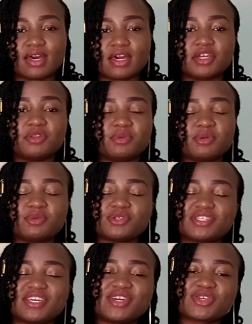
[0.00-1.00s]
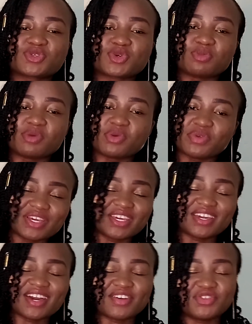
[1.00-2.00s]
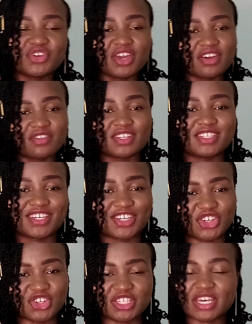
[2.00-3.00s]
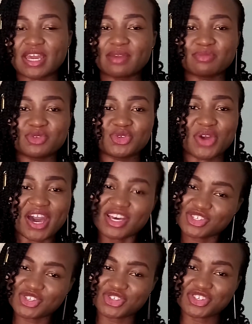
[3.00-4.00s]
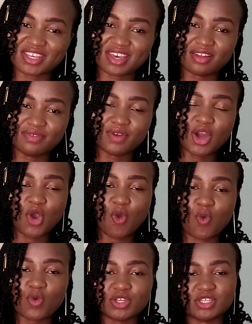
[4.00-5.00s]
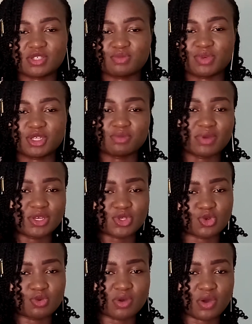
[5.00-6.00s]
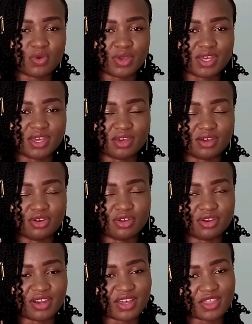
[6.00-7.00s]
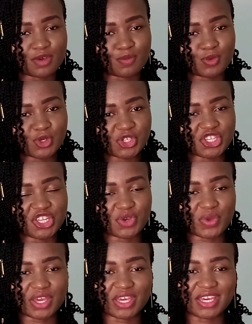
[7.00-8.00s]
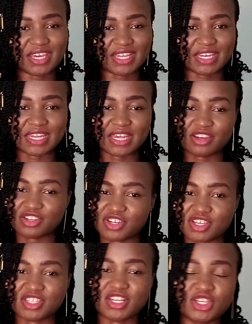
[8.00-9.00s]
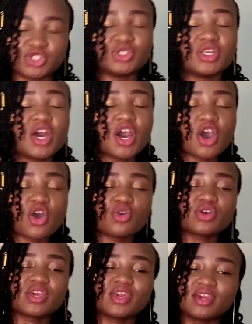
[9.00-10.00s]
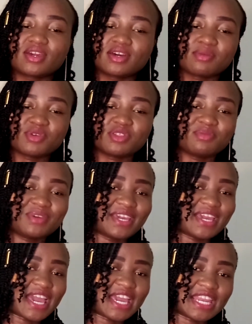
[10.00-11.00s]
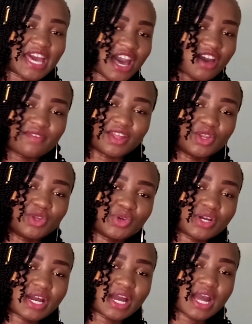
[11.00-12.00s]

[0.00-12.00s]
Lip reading: How do people saying skuma wiki? Have you ever taken your time to ask yourself what is meant by skuma wiki, or rather push the week in direct translation? Okay, come with me and have a look.